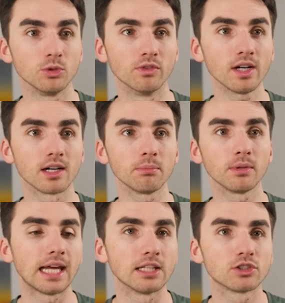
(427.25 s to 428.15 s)
move up.
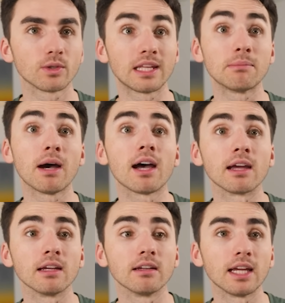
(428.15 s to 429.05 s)
And so they buy.